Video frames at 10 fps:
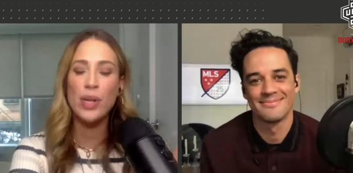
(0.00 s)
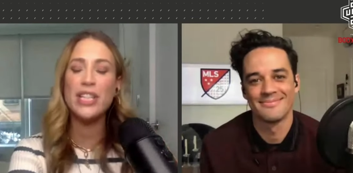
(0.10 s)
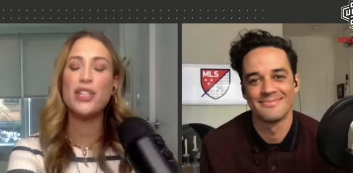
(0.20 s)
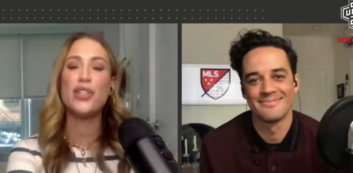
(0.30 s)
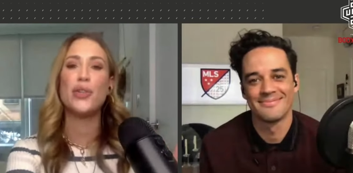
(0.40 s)

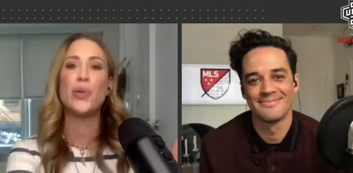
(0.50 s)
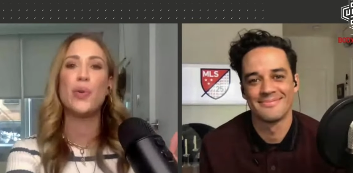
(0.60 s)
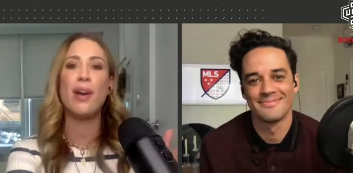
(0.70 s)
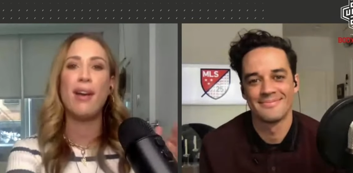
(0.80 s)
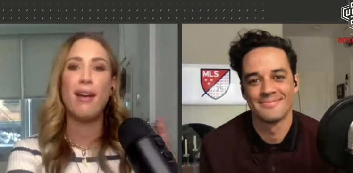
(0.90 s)

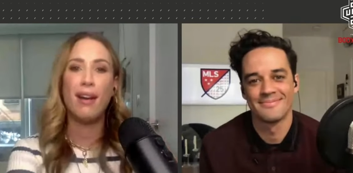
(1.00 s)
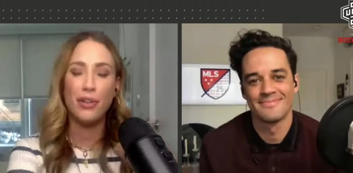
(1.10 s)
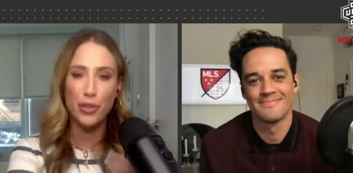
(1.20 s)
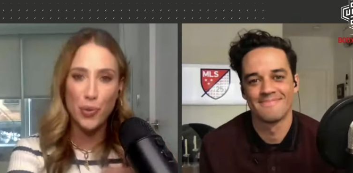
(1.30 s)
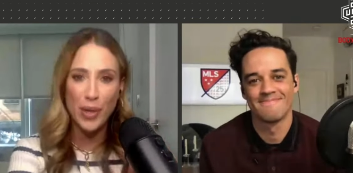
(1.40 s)
Speaker 1: 22
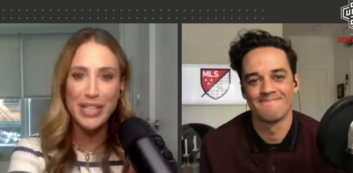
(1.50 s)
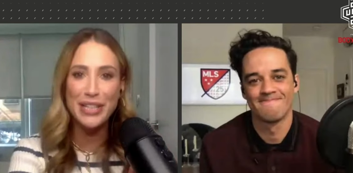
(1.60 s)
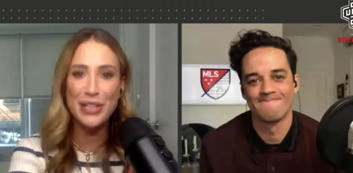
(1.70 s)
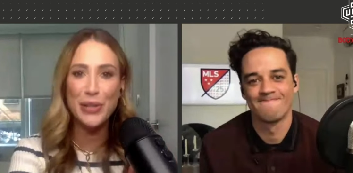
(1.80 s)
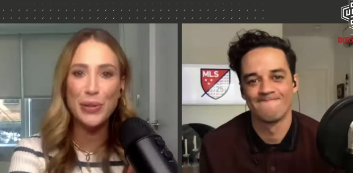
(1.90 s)
under
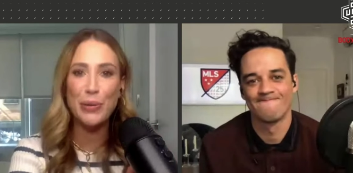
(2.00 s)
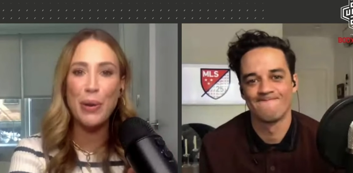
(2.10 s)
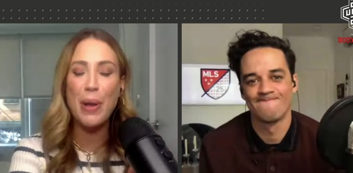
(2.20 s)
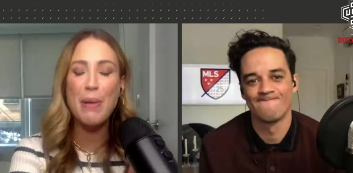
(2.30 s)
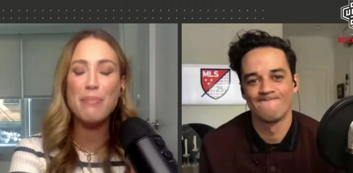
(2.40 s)

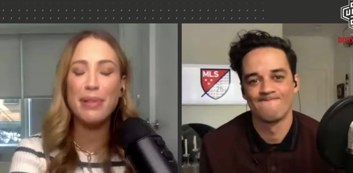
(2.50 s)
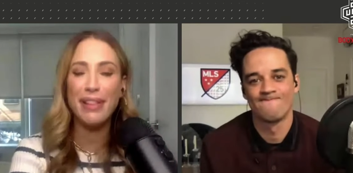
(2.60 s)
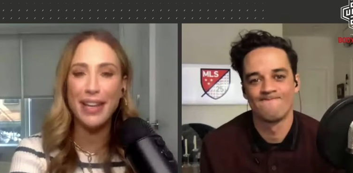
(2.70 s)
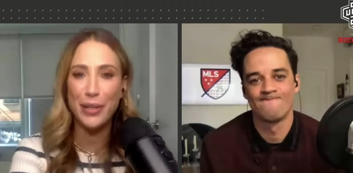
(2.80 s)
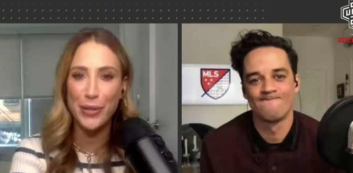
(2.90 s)
22
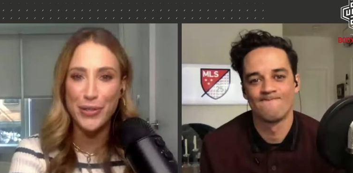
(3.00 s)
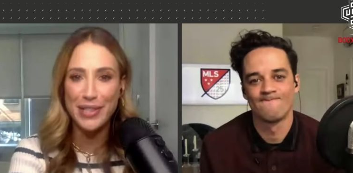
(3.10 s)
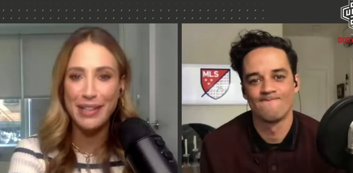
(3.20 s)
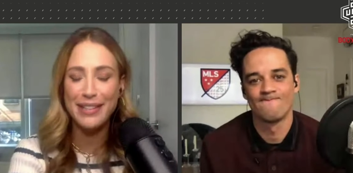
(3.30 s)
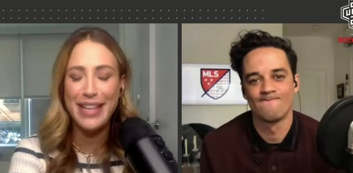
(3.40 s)

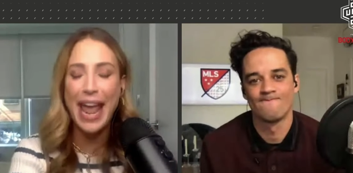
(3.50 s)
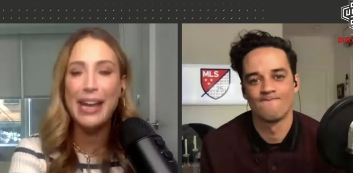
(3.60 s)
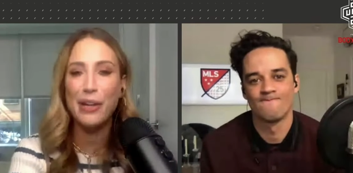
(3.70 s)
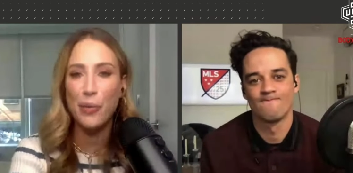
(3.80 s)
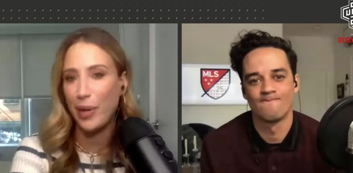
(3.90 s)
players.
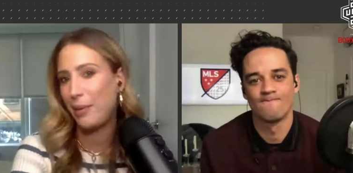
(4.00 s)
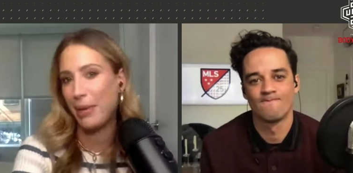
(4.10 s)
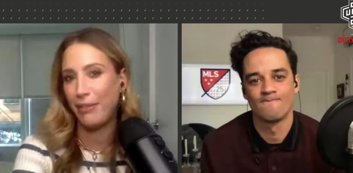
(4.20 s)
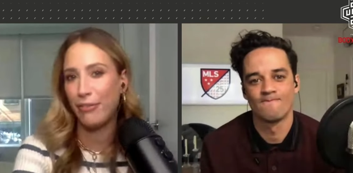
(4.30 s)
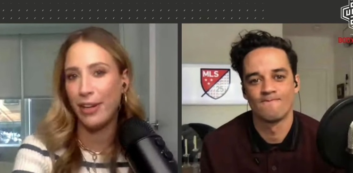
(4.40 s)
Take it
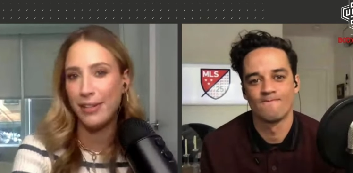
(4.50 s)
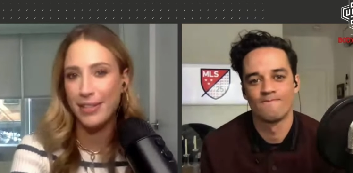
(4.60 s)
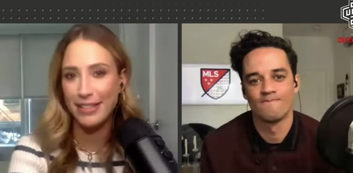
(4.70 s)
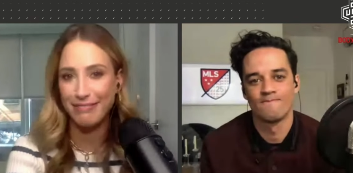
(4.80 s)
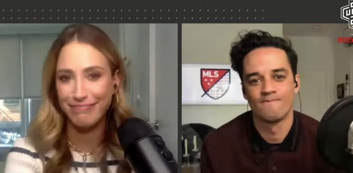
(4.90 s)
away, my
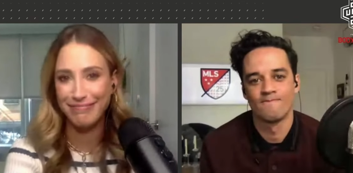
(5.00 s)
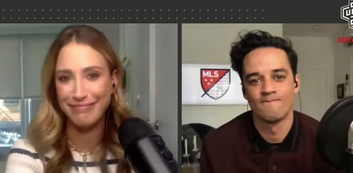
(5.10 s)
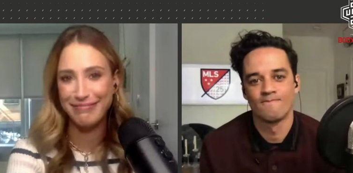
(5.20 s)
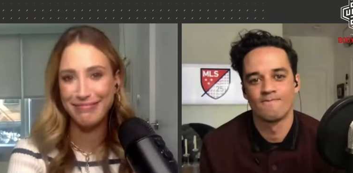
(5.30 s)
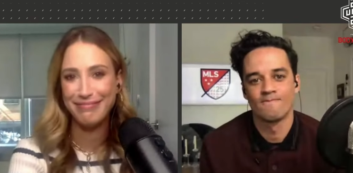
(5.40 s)
friend.
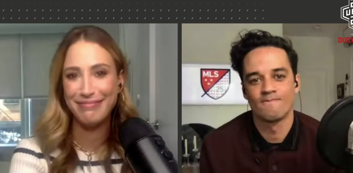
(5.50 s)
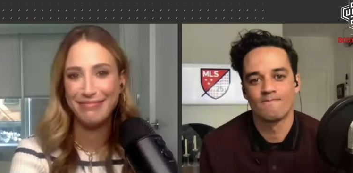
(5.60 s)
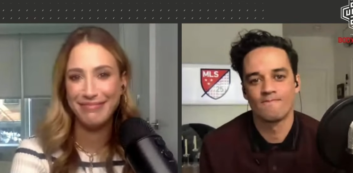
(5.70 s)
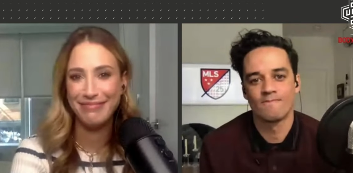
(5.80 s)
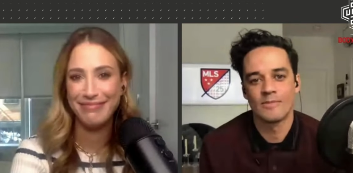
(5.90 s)

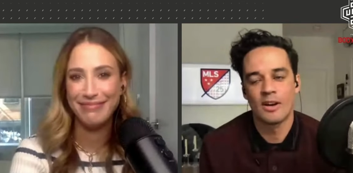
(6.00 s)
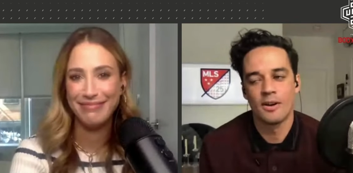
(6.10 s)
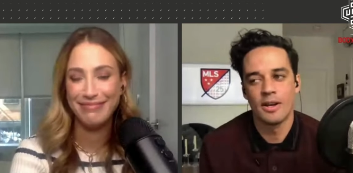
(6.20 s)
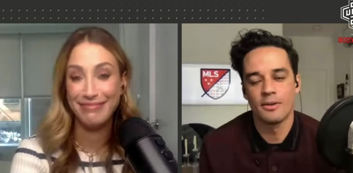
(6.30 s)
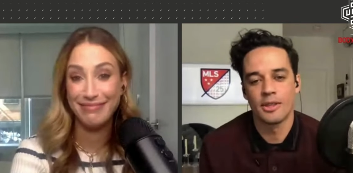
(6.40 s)
Speaker 2: All
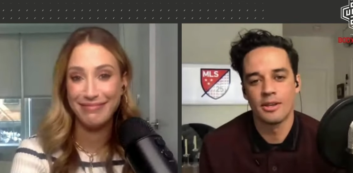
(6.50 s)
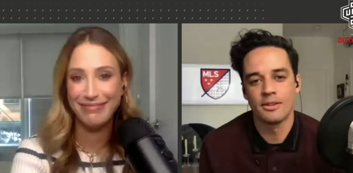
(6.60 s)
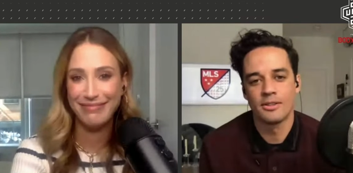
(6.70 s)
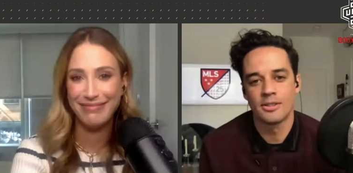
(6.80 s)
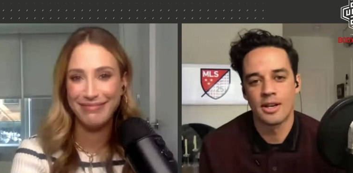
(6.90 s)
right. Thank you,
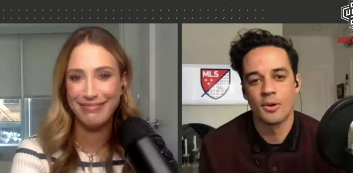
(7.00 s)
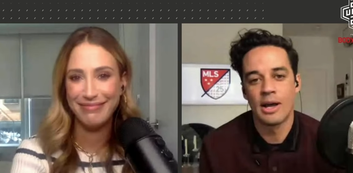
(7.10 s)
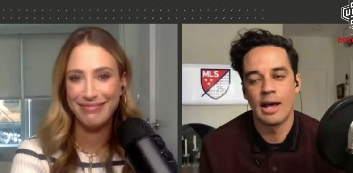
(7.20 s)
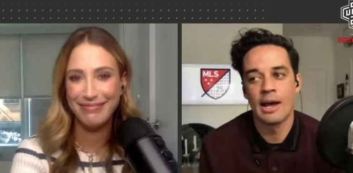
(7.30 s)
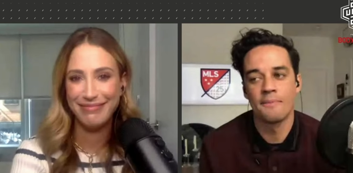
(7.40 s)
Susan. Well,
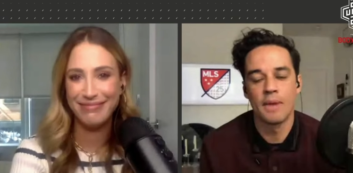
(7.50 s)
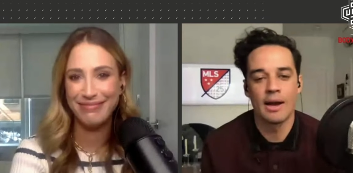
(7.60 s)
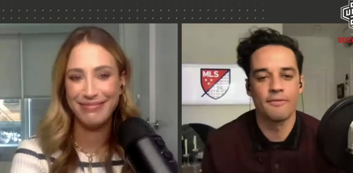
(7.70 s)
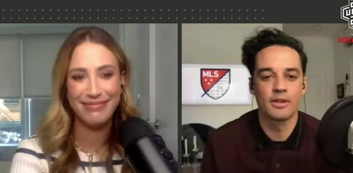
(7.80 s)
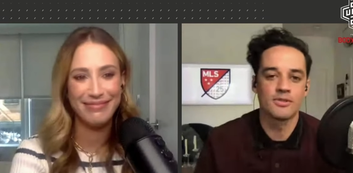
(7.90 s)
I, I,
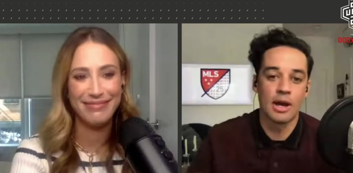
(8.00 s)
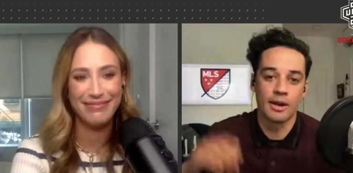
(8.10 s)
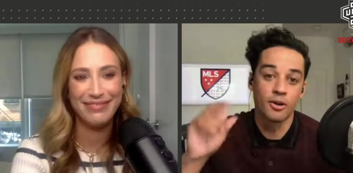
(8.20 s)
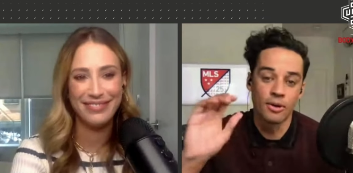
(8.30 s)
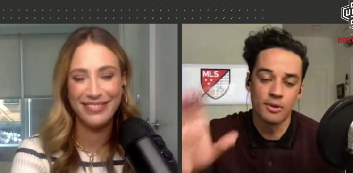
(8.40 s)
first of all, I
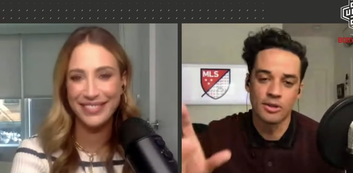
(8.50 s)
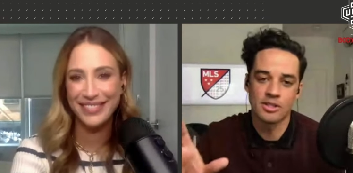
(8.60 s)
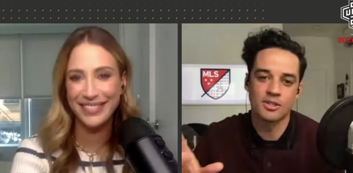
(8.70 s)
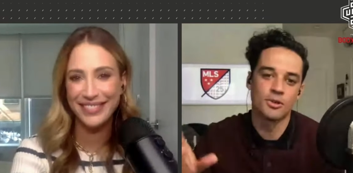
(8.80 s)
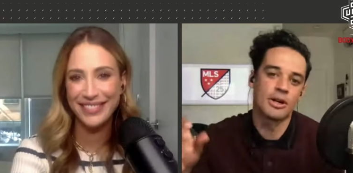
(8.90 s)
agree with
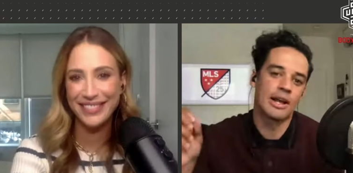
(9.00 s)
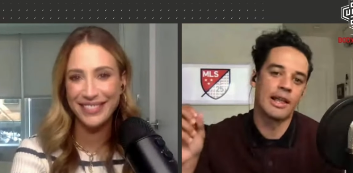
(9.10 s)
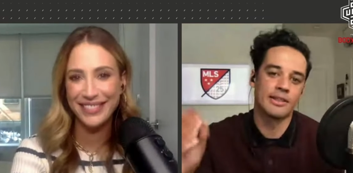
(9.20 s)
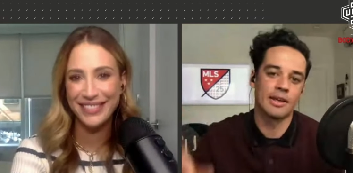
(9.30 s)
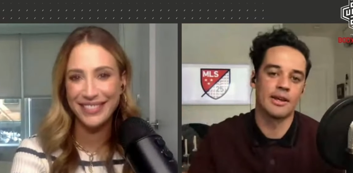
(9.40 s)
Stuart. I like
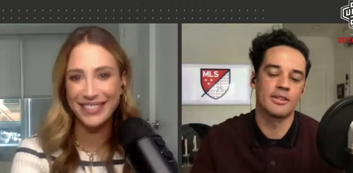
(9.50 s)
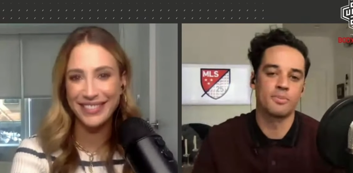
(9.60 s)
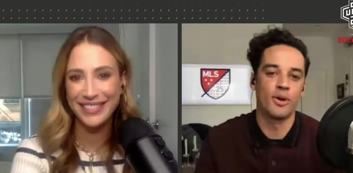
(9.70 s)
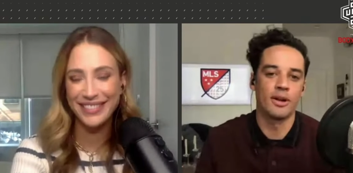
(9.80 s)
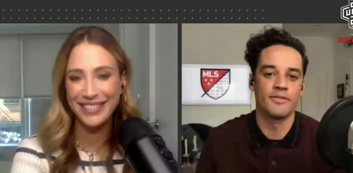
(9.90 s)
that his
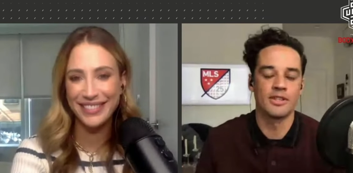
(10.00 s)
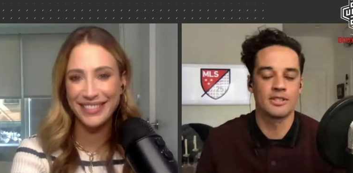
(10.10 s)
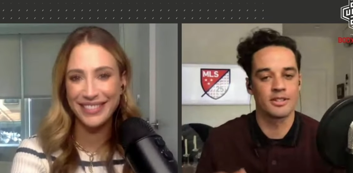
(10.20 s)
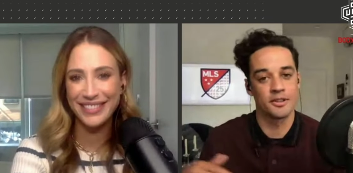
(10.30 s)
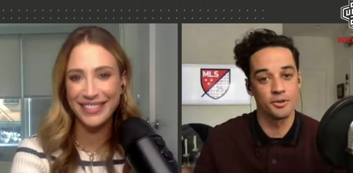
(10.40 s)
point of this is
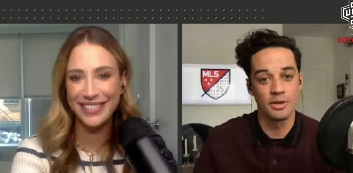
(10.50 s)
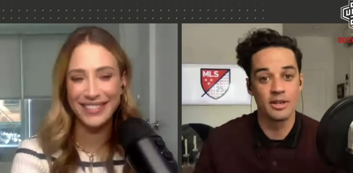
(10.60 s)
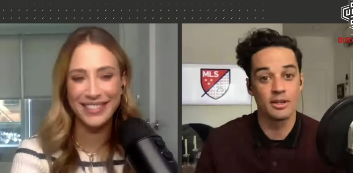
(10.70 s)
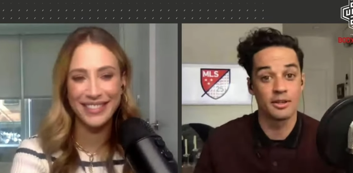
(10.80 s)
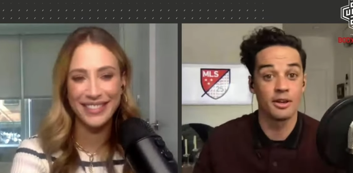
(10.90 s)
a
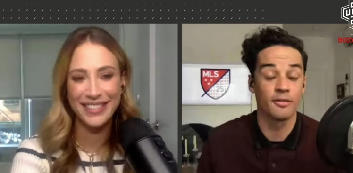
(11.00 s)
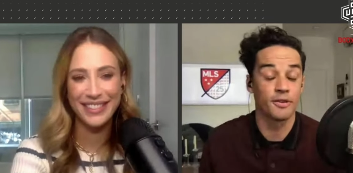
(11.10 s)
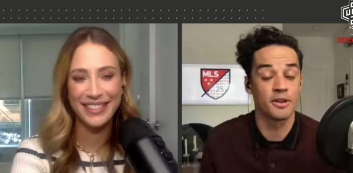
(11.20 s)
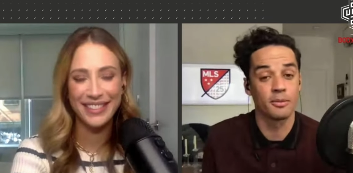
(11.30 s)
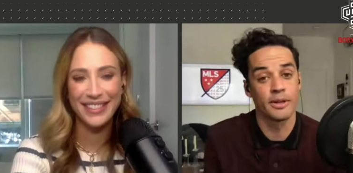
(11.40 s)
unique year for
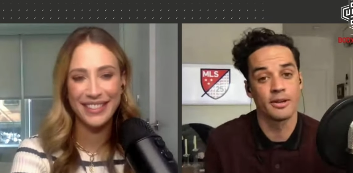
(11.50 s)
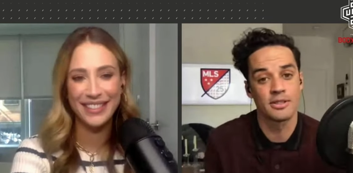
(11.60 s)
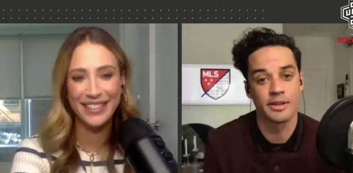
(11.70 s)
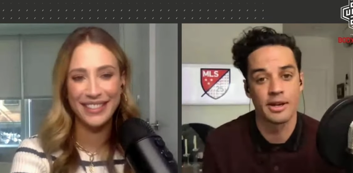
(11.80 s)
young players to get